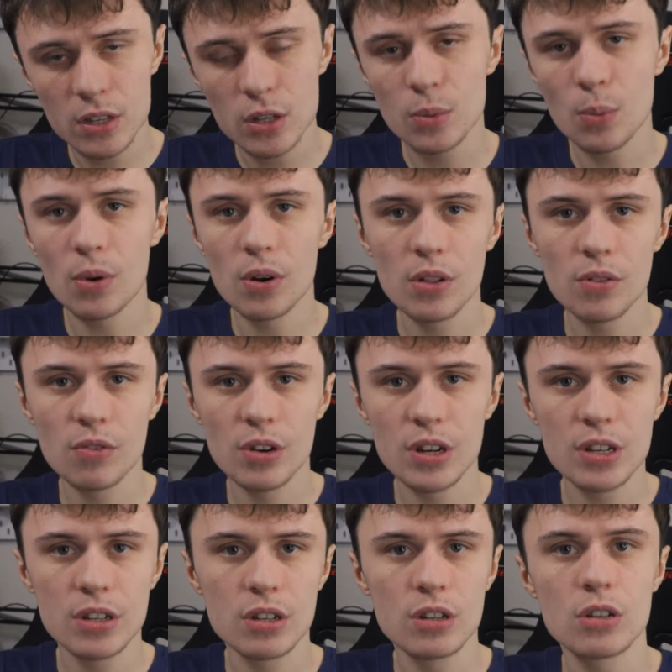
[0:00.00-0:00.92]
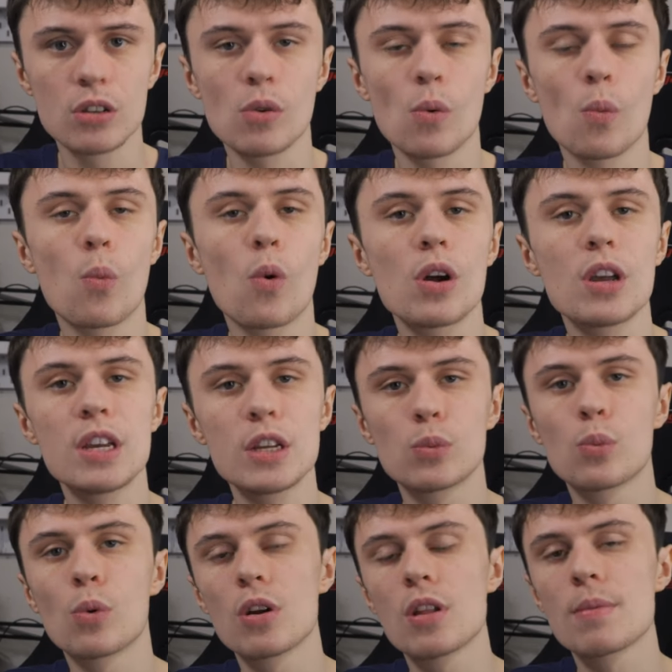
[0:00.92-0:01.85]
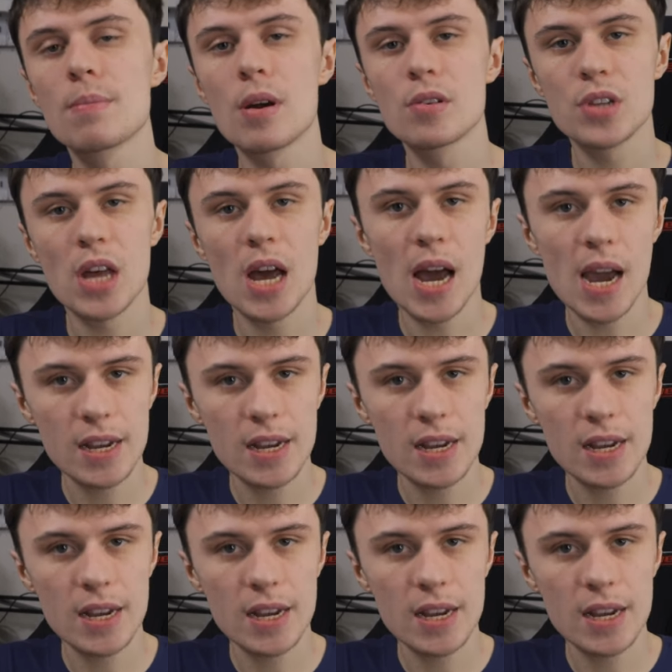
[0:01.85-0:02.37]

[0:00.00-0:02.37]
this is one of the reasons why it is one of the most